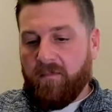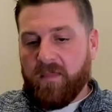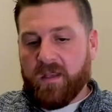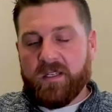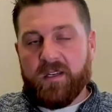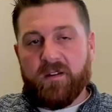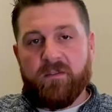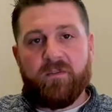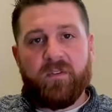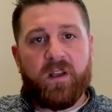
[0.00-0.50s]

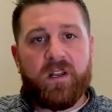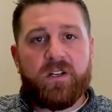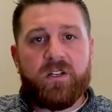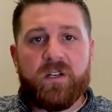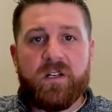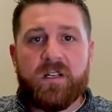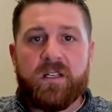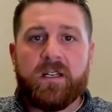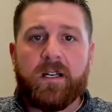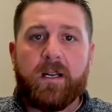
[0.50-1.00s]
This
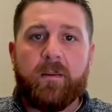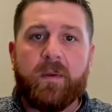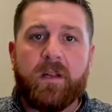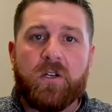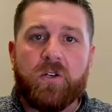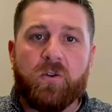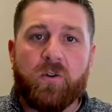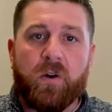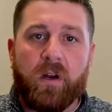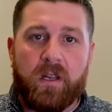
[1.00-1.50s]
inflation is going to
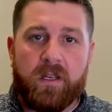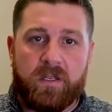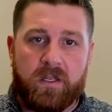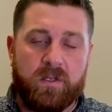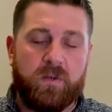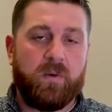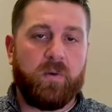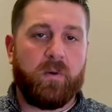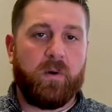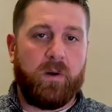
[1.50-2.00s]
be
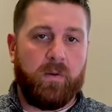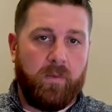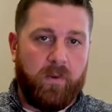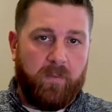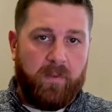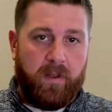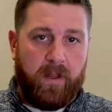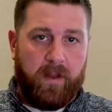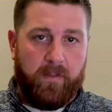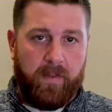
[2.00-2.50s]
transitory.
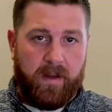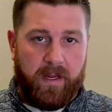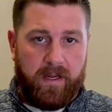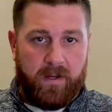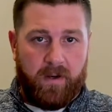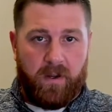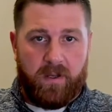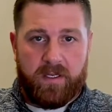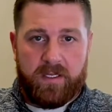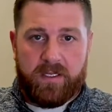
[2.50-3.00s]
We're blaming
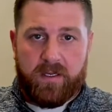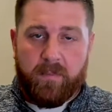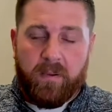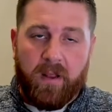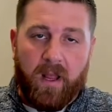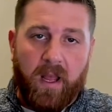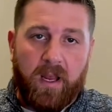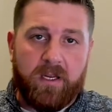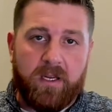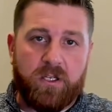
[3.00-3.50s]
it on
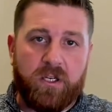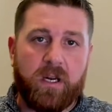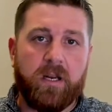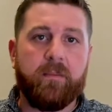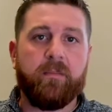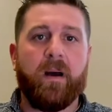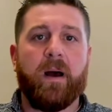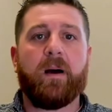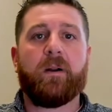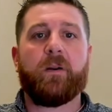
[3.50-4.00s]
supply
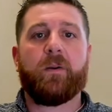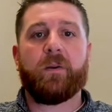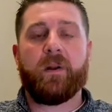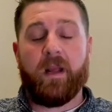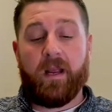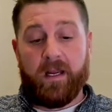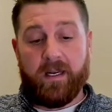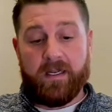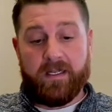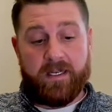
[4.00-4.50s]
chain
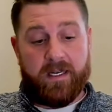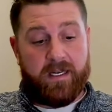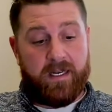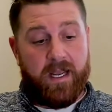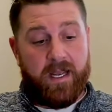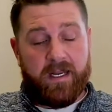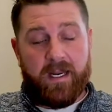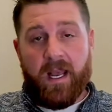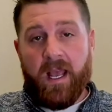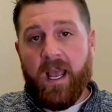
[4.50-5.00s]
bottlenecks. And
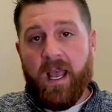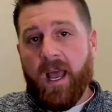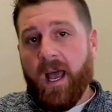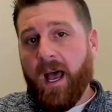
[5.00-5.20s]
yet